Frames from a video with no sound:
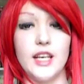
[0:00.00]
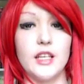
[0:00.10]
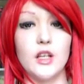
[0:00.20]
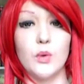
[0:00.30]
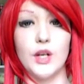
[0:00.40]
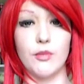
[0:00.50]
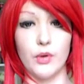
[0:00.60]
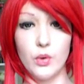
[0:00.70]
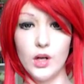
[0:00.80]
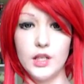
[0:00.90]
taking away
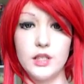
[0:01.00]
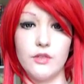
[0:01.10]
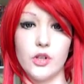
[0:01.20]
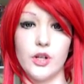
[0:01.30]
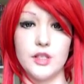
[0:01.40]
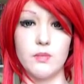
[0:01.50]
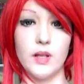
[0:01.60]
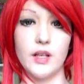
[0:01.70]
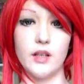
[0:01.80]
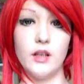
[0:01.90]
from the quality of your
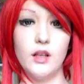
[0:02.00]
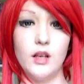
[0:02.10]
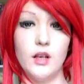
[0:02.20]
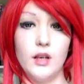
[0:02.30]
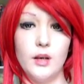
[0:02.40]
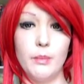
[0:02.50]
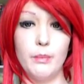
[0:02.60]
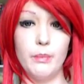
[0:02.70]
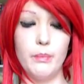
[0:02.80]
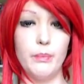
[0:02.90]
cosplay.
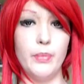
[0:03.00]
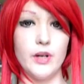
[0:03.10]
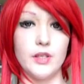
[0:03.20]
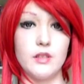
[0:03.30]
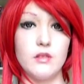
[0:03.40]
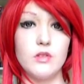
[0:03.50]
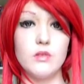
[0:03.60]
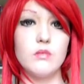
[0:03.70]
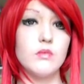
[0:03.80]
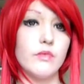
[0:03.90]
But,
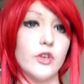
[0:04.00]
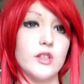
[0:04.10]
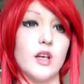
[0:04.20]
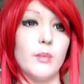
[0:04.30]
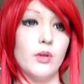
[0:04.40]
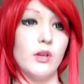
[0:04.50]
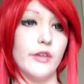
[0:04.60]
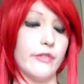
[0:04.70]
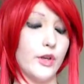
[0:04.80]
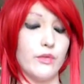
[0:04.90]
for example,
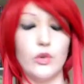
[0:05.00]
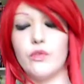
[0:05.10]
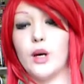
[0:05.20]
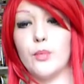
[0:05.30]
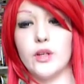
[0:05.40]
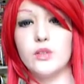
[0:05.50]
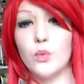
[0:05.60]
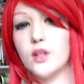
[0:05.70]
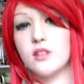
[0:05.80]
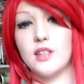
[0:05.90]
if you have two fabrics,
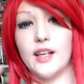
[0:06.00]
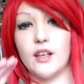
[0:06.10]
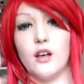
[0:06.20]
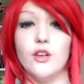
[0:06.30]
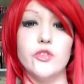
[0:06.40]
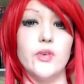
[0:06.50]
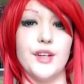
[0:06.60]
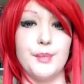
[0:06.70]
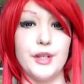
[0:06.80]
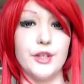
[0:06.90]
one's like 100
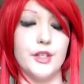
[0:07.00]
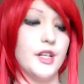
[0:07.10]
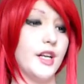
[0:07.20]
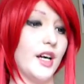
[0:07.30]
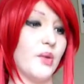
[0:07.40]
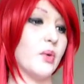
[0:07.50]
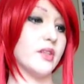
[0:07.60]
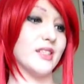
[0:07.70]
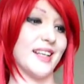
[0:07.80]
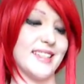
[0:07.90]
rand a meter and
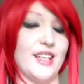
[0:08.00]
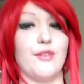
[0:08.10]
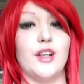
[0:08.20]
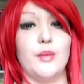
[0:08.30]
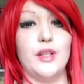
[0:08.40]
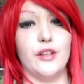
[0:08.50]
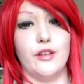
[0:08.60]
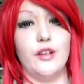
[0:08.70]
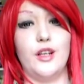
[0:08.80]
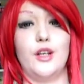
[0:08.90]
one's like 10 rand a
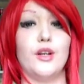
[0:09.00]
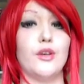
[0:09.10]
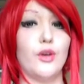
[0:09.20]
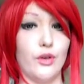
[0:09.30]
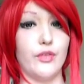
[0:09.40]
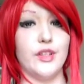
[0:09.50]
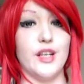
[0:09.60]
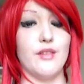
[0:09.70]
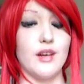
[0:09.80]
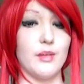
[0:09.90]
meter, go for
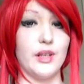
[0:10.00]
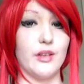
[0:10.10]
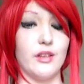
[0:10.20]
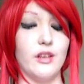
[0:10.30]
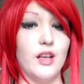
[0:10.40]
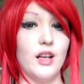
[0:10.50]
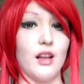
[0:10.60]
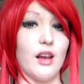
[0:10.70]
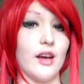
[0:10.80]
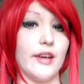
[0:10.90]
the 10 rand a meter.
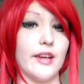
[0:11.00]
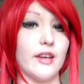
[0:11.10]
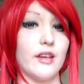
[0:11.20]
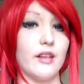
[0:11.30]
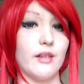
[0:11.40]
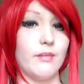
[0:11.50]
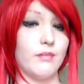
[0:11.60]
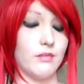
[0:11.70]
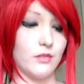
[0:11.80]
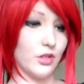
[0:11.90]
Like,
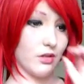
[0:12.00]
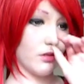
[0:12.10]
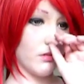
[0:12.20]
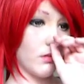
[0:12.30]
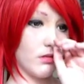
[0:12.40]
just